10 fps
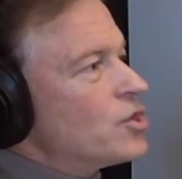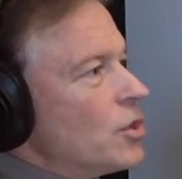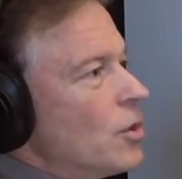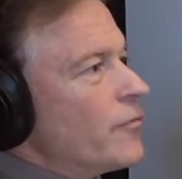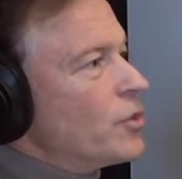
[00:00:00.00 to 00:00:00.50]

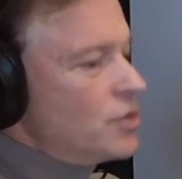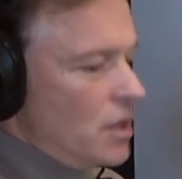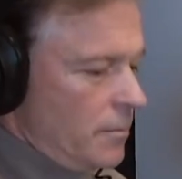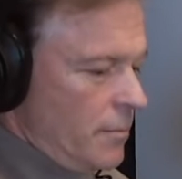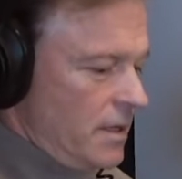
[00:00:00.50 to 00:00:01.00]
Not, of course
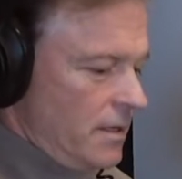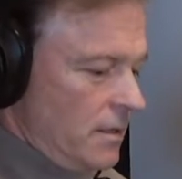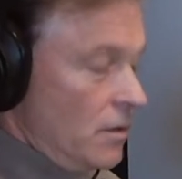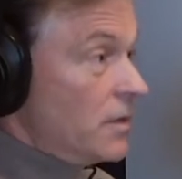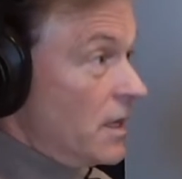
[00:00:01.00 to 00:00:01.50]
not. But
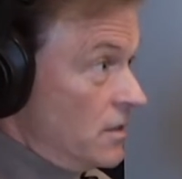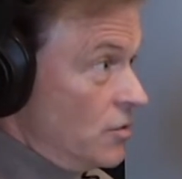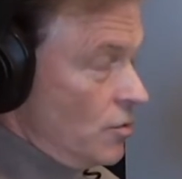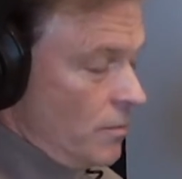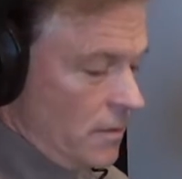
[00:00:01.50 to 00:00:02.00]
no, that's
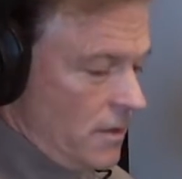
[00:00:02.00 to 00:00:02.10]
true.